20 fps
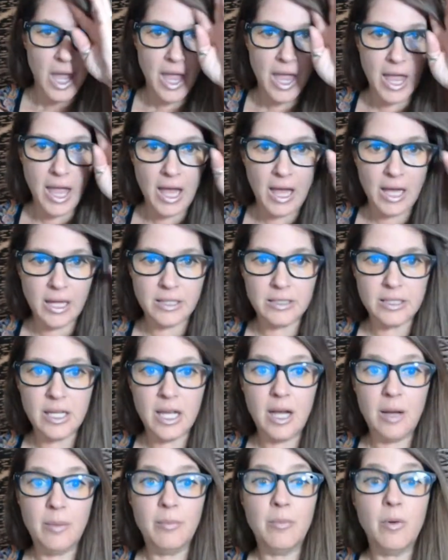And
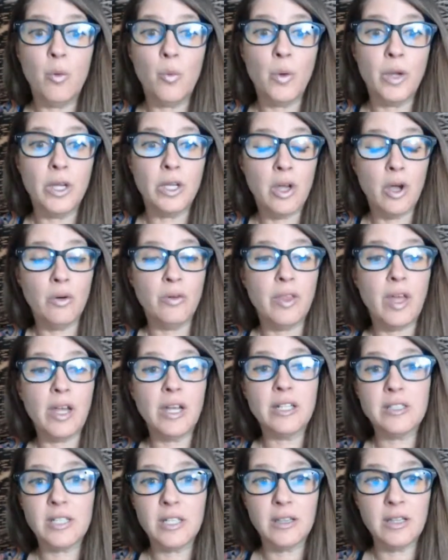we know that
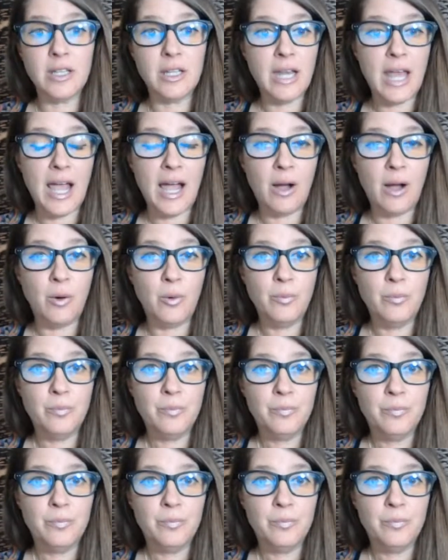it's in the now.